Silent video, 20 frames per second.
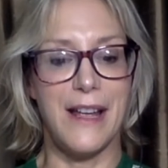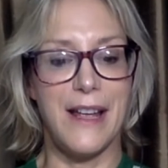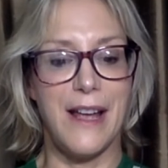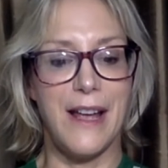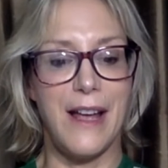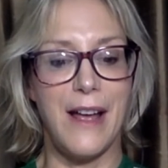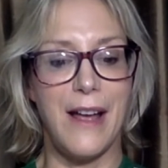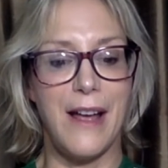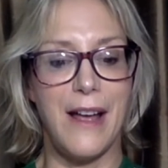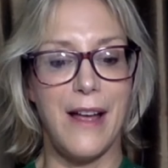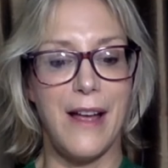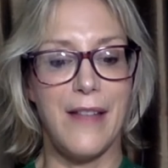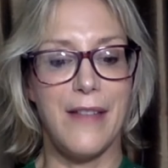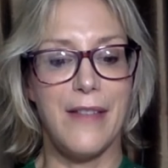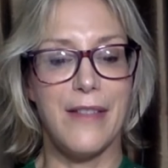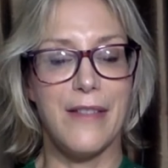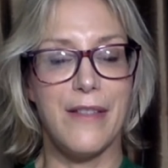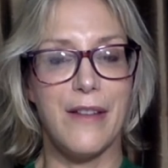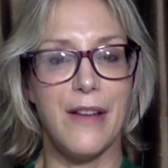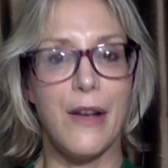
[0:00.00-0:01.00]

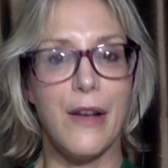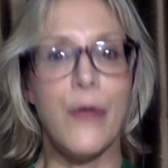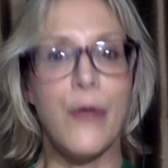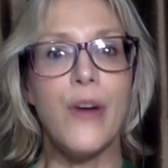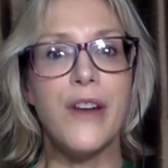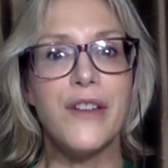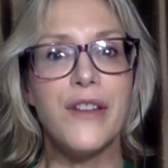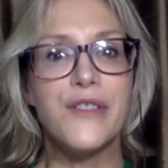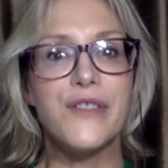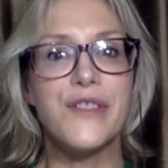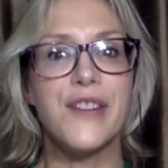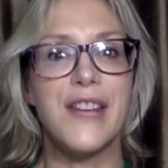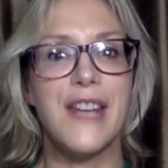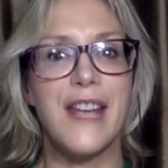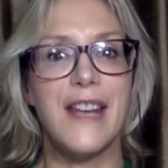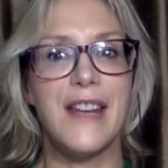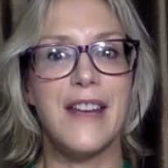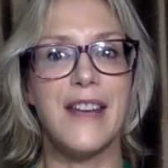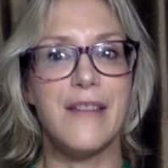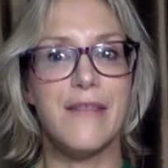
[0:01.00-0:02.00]
according to
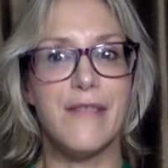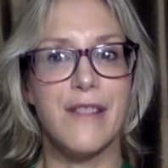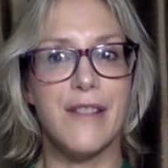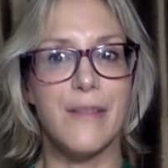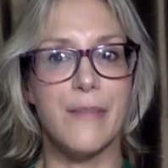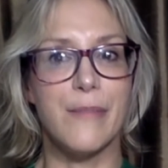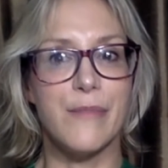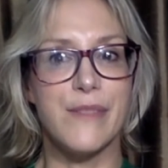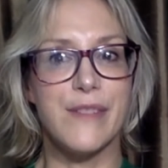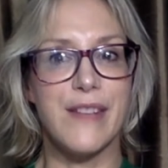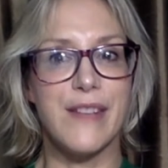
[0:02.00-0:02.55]
circadian rhythms,